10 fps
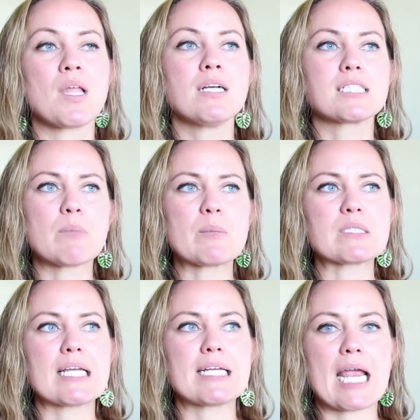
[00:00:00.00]
Some people
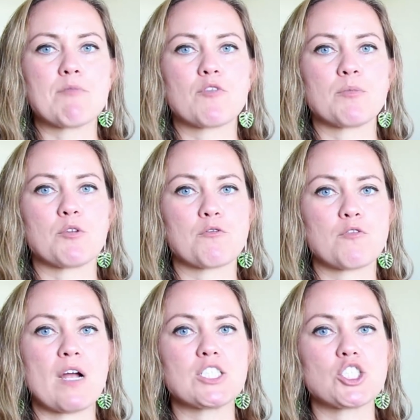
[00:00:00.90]
say it came from the
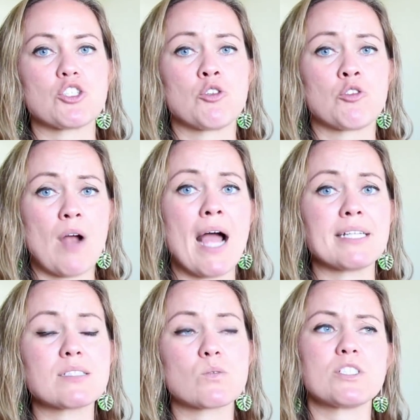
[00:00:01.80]
French
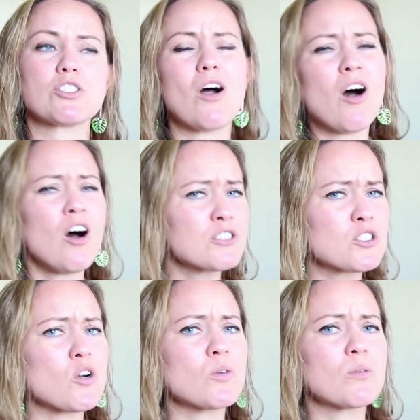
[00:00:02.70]
grand, which
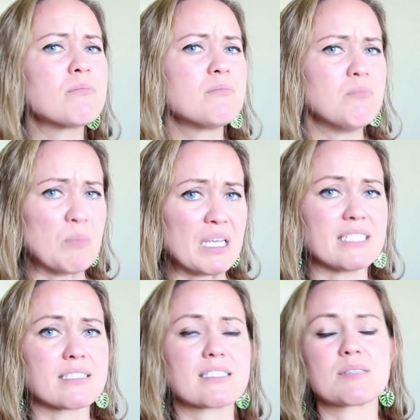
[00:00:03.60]
also
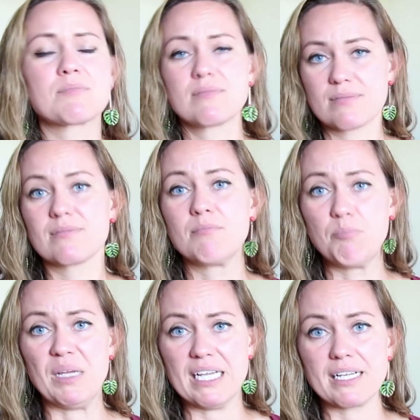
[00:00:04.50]
means
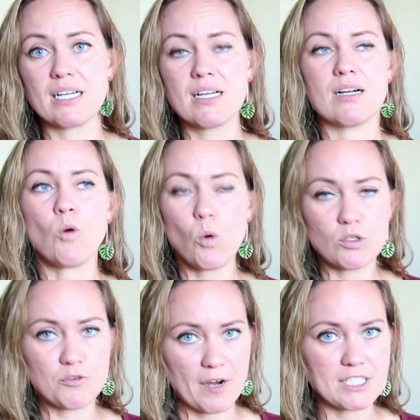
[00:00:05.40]
big,
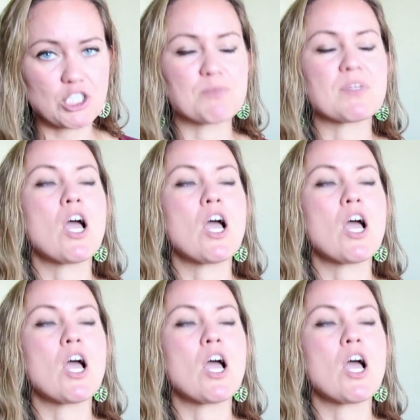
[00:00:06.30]
Old French.